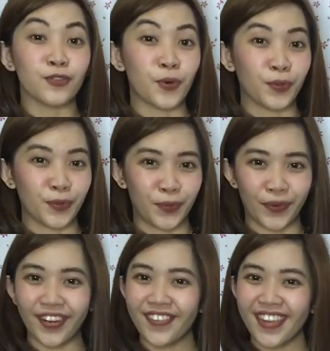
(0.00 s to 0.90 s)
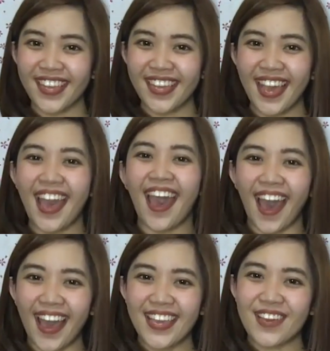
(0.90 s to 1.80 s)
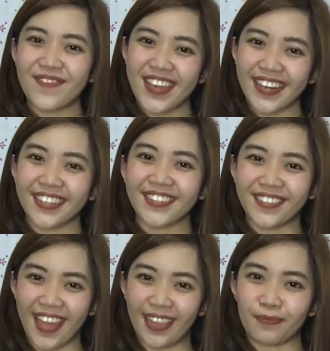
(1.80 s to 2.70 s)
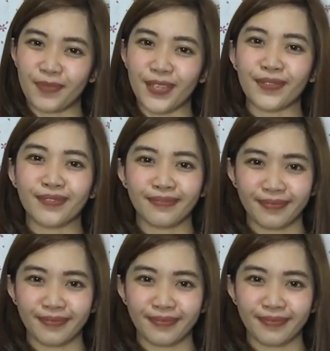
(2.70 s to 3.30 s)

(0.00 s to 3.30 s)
Don't worry, I am here to help you.